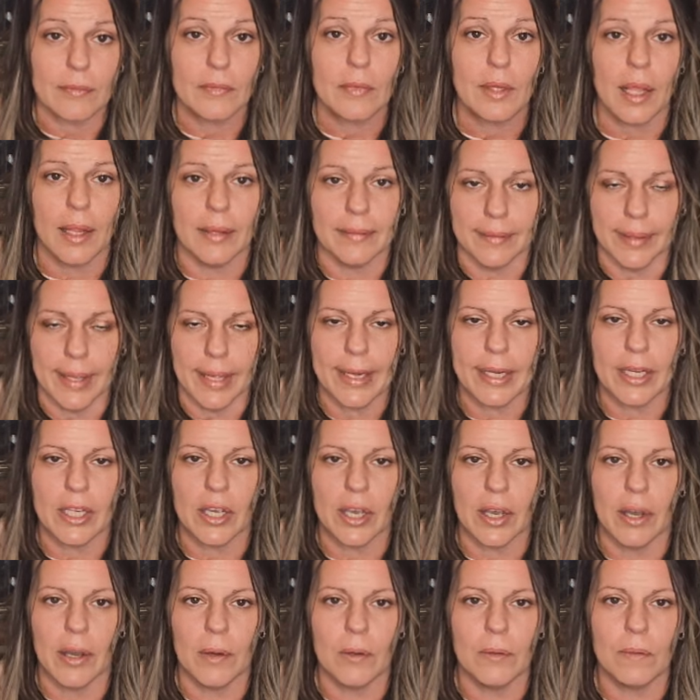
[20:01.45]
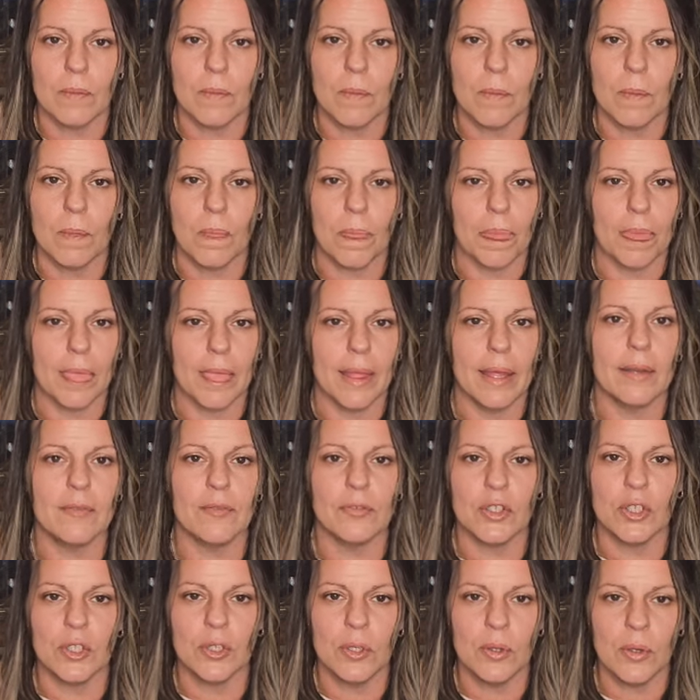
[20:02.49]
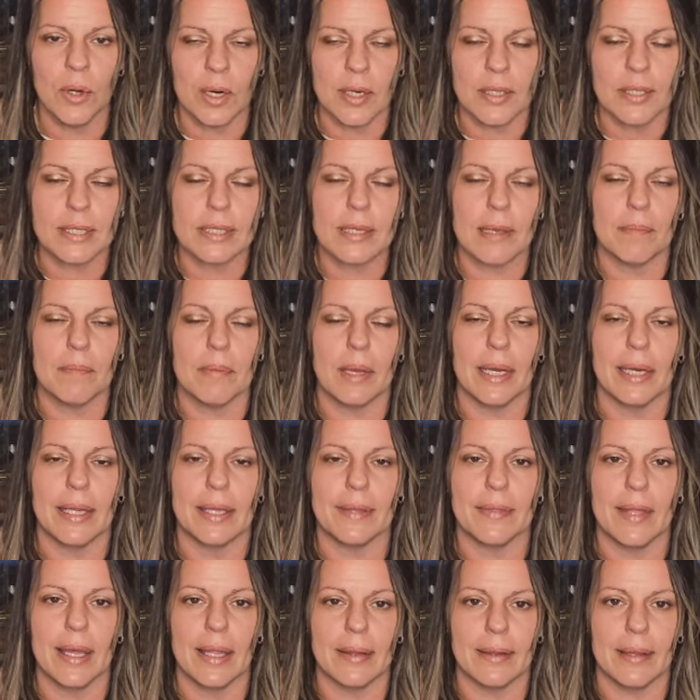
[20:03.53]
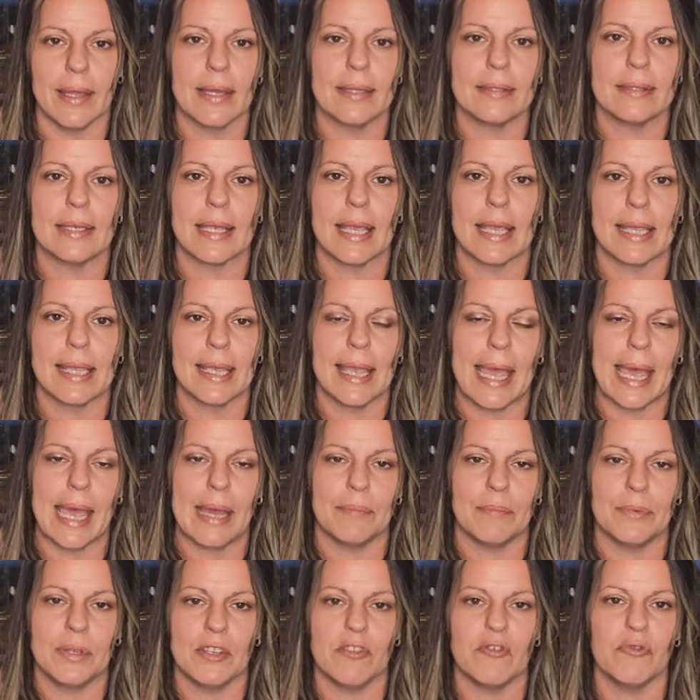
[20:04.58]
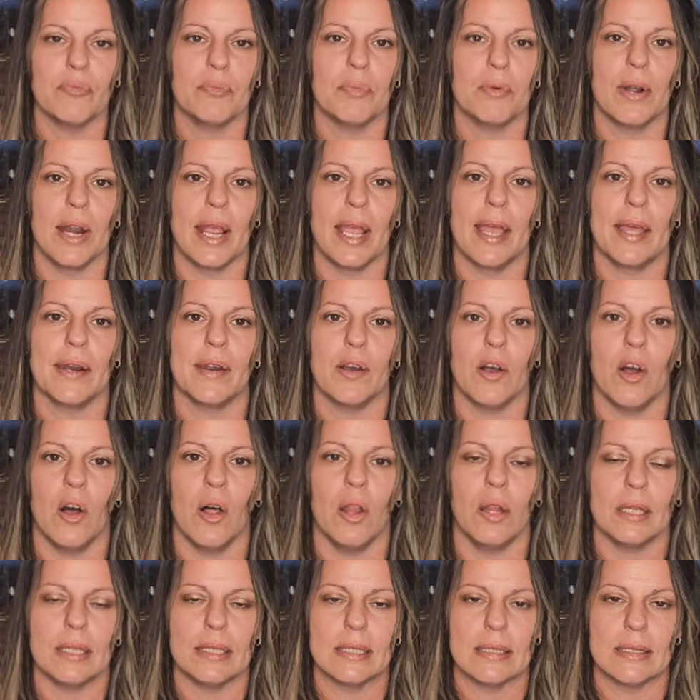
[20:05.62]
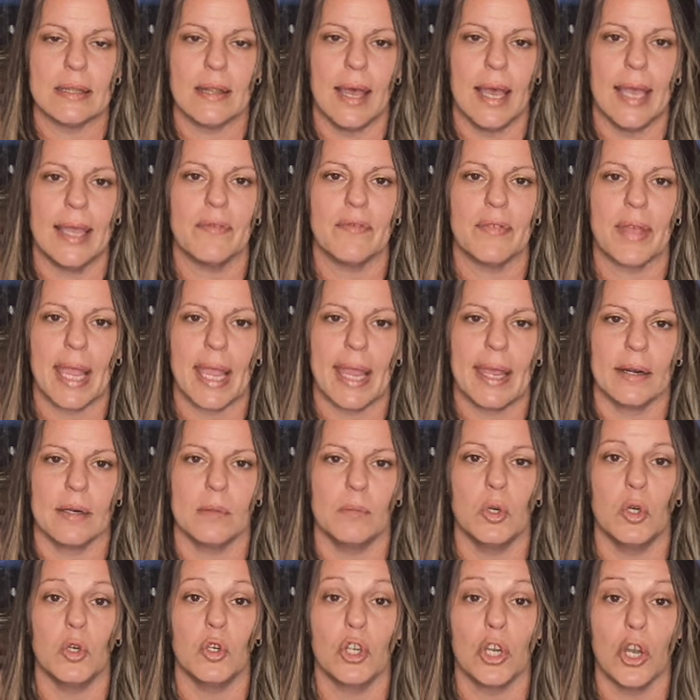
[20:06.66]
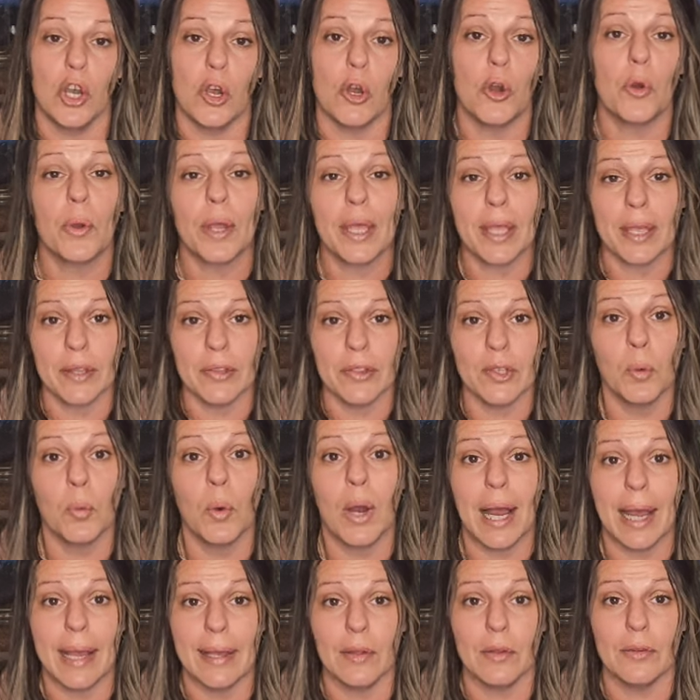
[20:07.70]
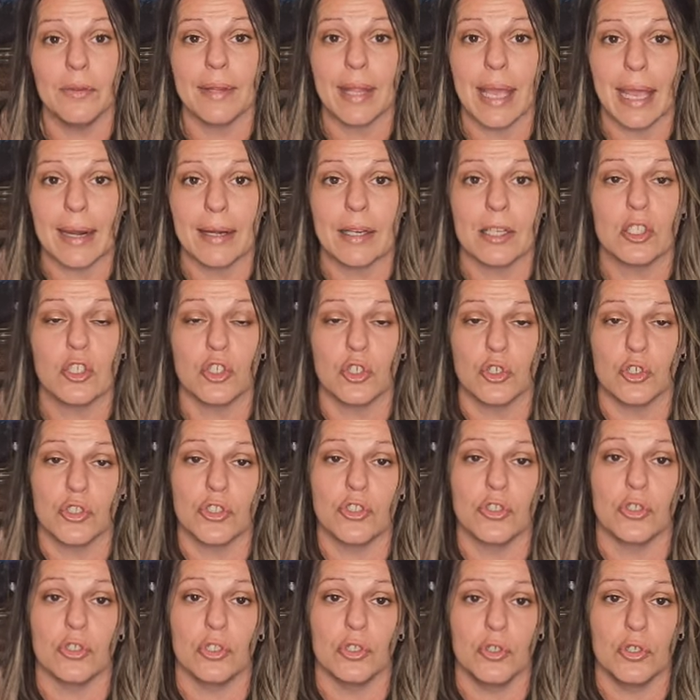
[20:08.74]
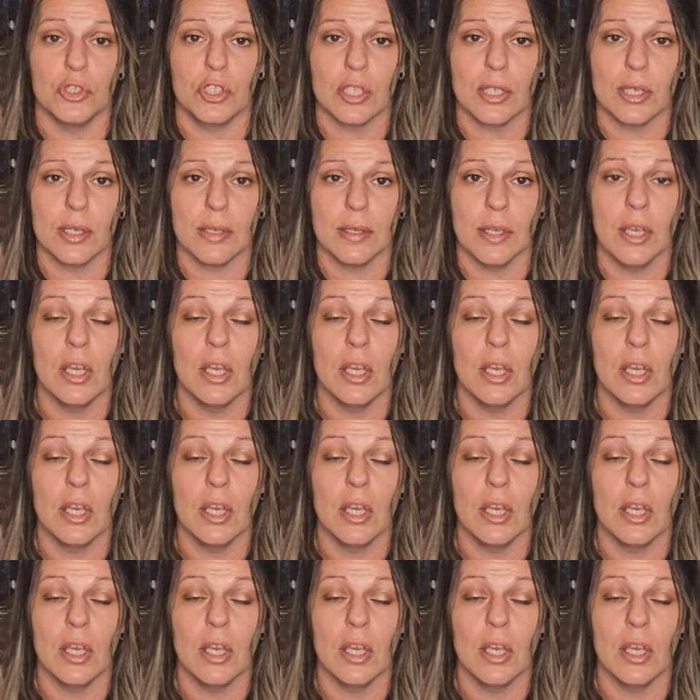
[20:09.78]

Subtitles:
Let it go. If you are somebody that lets a captive bred all its life animal go in the wild, that is your solution.